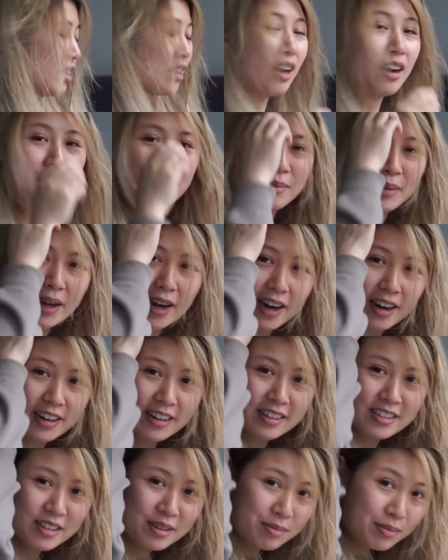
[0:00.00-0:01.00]
God, my hair
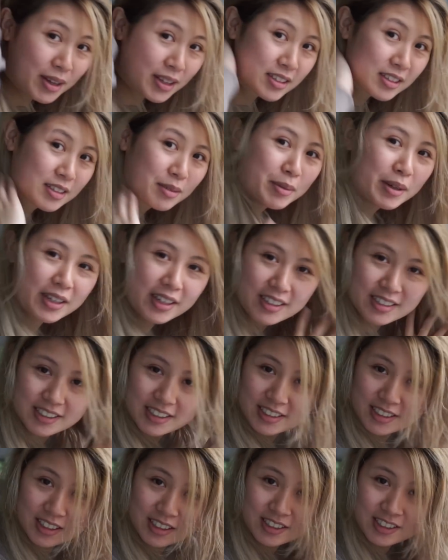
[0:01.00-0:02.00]
is a mess because
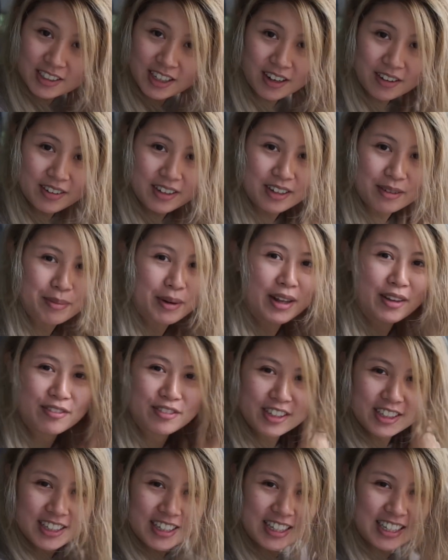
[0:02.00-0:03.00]
it's not showered, but I
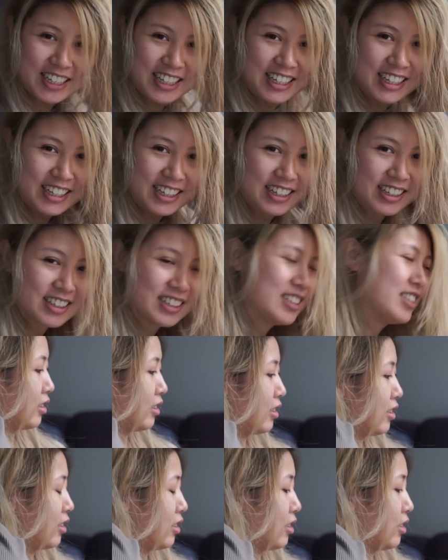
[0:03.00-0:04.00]
feel clean.
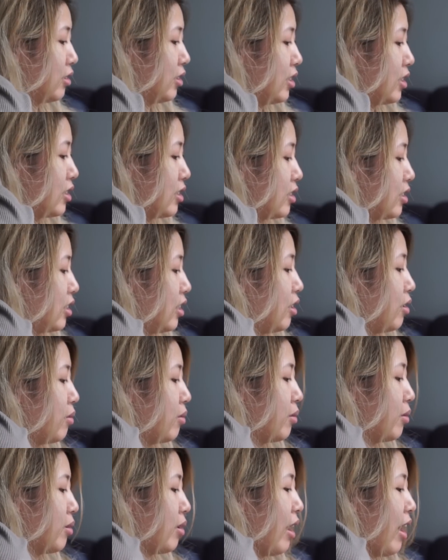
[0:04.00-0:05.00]
Let's see.
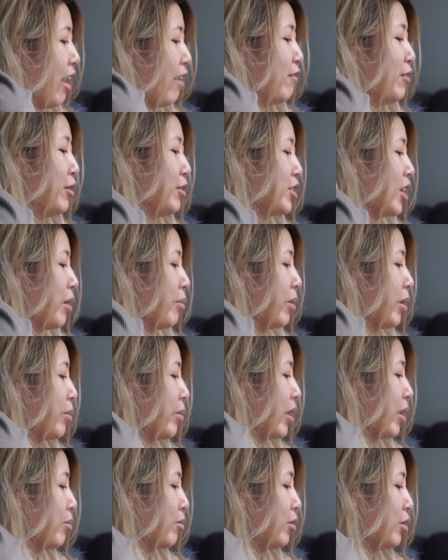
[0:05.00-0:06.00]
I have no topic,
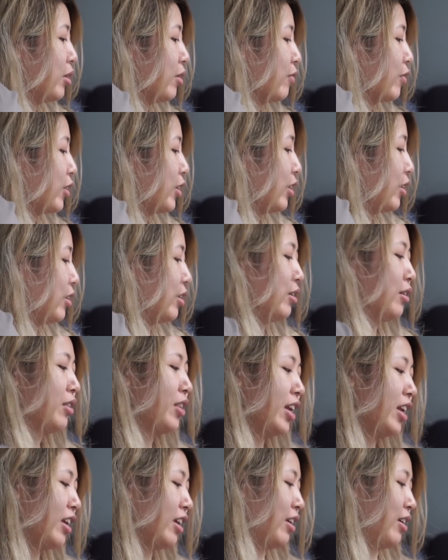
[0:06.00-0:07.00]
but I'm rooting for you.
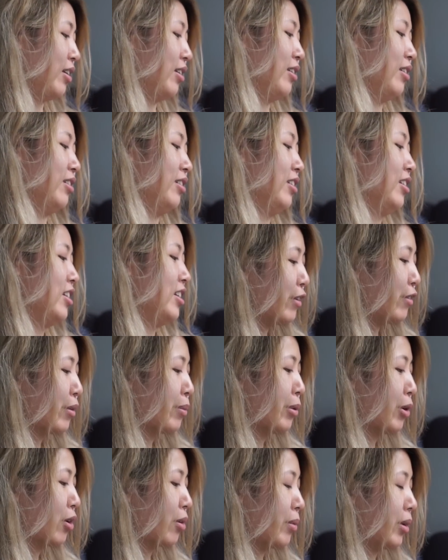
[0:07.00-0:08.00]
Thank you.
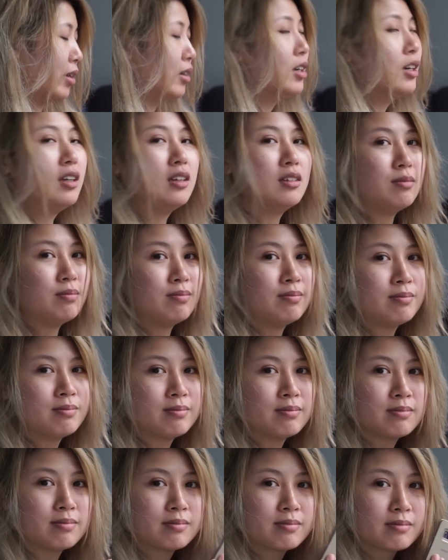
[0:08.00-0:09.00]
Favorite Pokemon? I
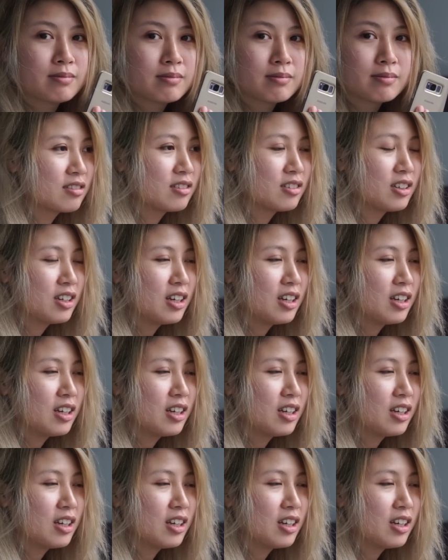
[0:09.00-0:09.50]
don't know.